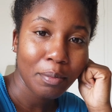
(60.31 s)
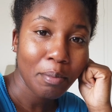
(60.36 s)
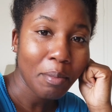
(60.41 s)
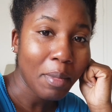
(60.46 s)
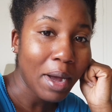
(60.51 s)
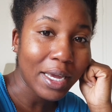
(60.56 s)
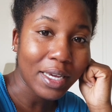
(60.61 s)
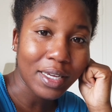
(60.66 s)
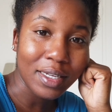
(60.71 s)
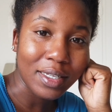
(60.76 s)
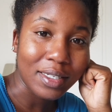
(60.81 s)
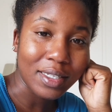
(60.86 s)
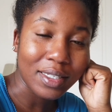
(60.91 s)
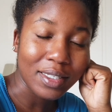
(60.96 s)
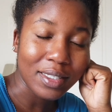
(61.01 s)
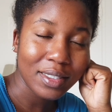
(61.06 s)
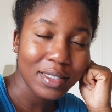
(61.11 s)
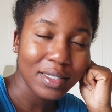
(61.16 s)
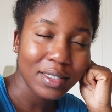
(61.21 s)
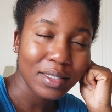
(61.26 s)
my
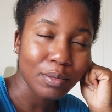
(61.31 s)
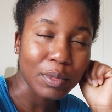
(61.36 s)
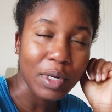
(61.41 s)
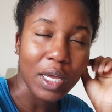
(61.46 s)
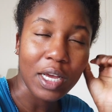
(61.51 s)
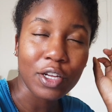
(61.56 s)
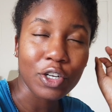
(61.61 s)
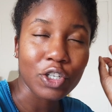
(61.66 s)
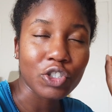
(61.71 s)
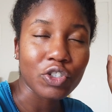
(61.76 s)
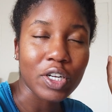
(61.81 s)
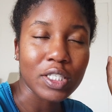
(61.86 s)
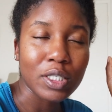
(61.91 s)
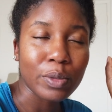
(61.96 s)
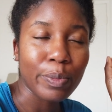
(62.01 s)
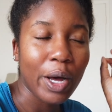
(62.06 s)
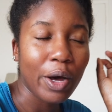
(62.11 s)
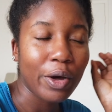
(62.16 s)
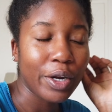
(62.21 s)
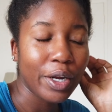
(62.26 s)
goodness, I'm not going to stress
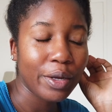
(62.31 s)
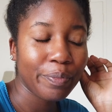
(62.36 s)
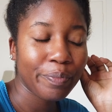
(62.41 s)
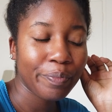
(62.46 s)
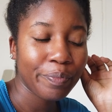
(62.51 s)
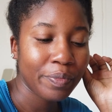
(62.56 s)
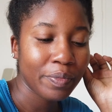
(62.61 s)
about it.